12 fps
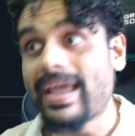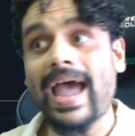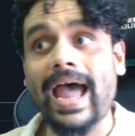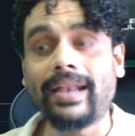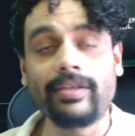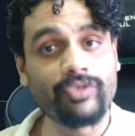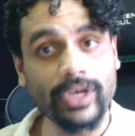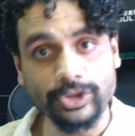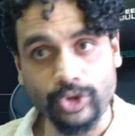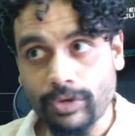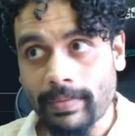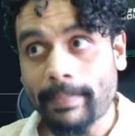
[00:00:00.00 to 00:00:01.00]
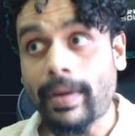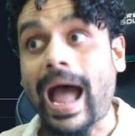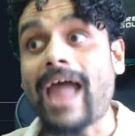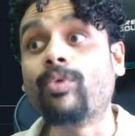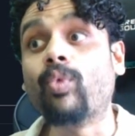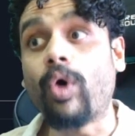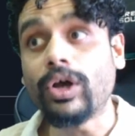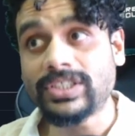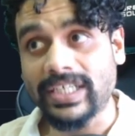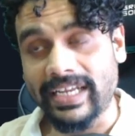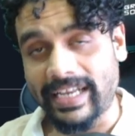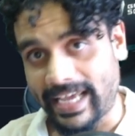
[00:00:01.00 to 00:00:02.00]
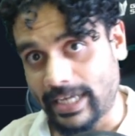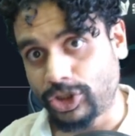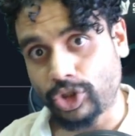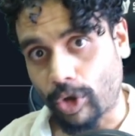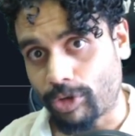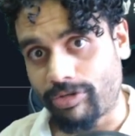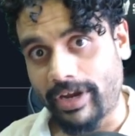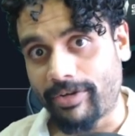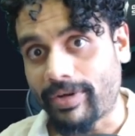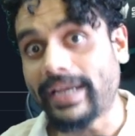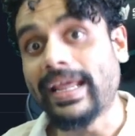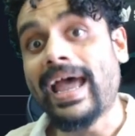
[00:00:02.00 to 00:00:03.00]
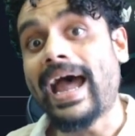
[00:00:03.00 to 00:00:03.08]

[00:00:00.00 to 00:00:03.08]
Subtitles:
And if you guys do remember, I was in a short trade, right?